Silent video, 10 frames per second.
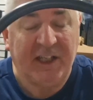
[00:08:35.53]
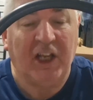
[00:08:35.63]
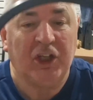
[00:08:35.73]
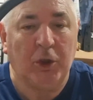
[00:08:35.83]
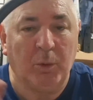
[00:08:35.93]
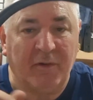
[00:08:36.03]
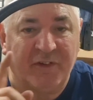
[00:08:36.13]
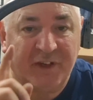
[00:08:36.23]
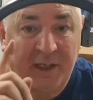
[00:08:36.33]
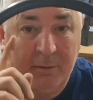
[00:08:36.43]
Now you will have
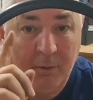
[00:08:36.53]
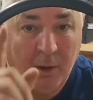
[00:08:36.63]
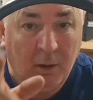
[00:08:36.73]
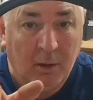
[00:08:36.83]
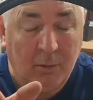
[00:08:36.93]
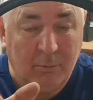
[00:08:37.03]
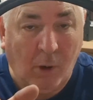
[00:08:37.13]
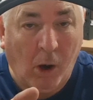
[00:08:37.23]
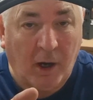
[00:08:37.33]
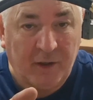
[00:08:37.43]
seen
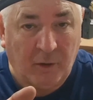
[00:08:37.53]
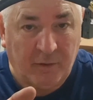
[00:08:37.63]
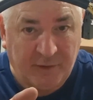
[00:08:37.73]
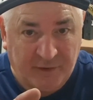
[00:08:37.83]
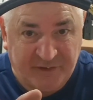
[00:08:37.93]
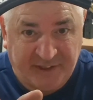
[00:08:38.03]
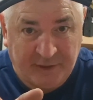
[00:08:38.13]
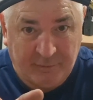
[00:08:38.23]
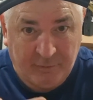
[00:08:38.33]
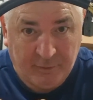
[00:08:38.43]
mine on the
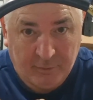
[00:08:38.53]
second